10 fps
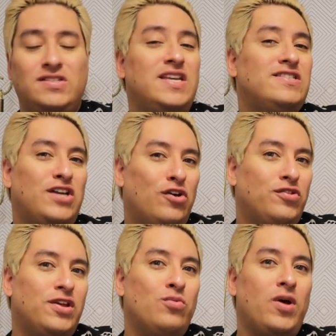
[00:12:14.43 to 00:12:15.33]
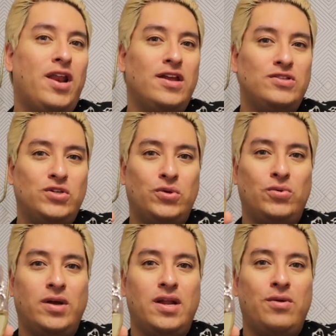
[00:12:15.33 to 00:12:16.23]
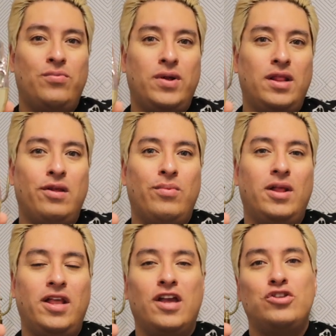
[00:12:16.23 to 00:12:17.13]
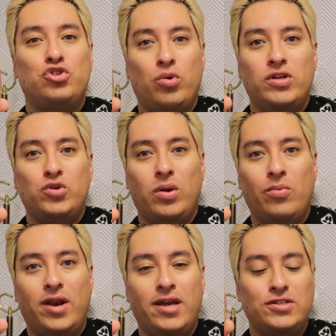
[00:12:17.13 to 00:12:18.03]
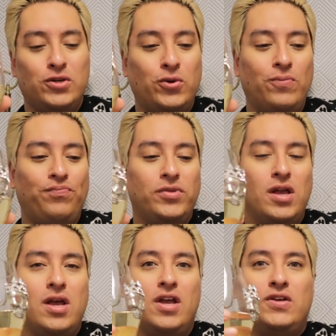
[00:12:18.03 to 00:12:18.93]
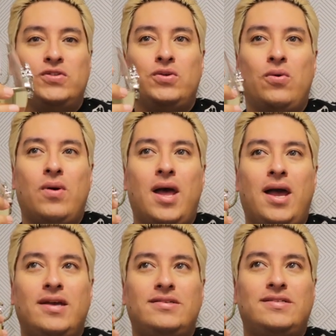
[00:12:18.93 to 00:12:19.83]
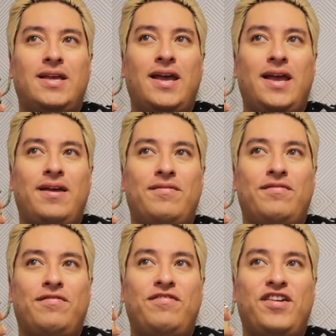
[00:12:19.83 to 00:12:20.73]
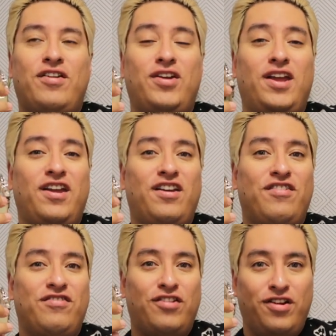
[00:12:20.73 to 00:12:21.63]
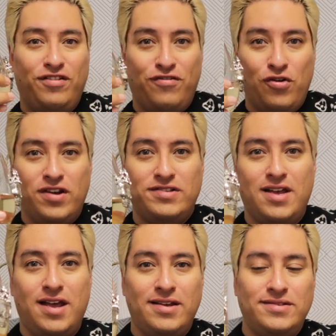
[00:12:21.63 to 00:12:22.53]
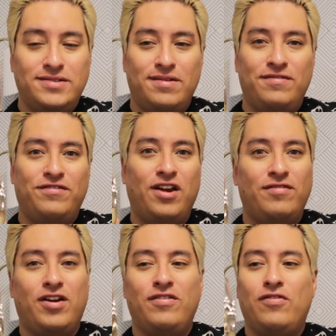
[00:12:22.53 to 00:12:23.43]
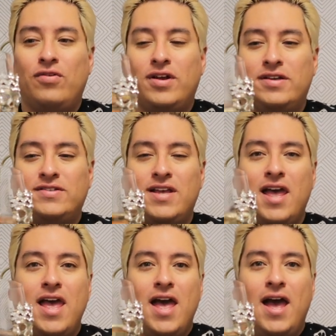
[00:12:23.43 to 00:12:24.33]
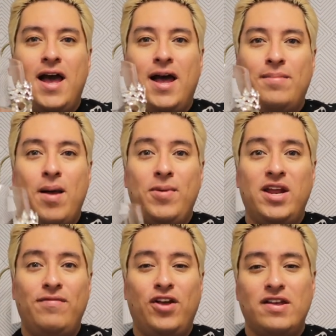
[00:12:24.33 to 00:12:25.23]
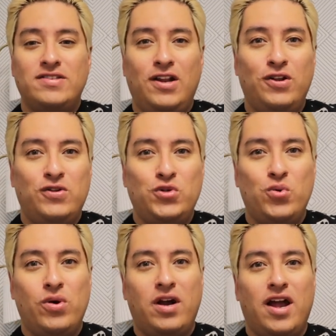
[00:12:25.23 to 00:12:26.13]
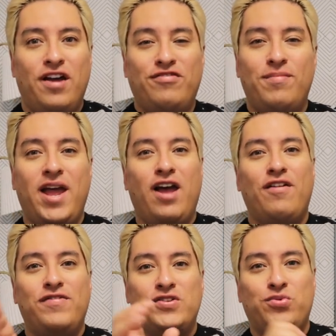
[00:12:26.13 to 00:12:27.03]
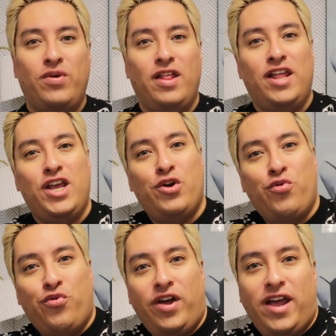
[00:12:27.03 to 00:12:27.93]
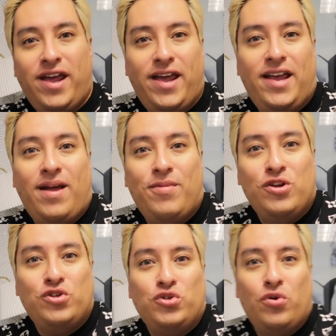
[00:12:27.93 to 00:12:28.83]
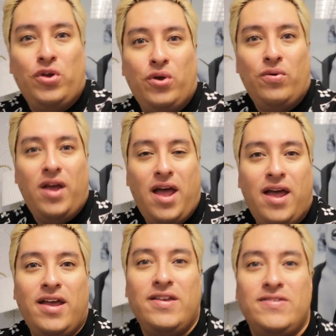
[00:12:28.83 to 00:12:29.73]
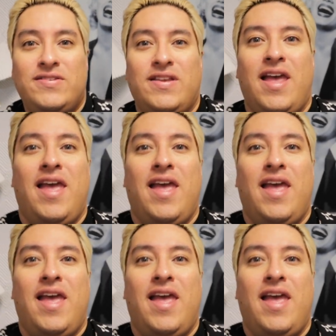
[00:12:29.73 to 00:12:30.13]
detailed in what I do, and I really, really enjoy doing what I do. So I stay very, very focused, guys. Very, very focused. Um, I'm gonna give you guys a little tour of my office really quick. I'm gonna show you guys